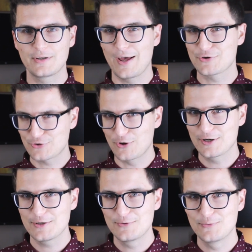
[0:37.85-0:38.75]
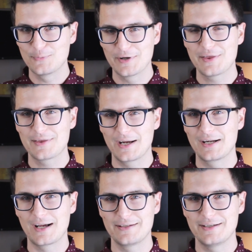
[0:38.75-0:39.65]
started with
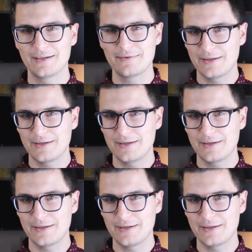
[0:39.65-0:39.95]
an idea?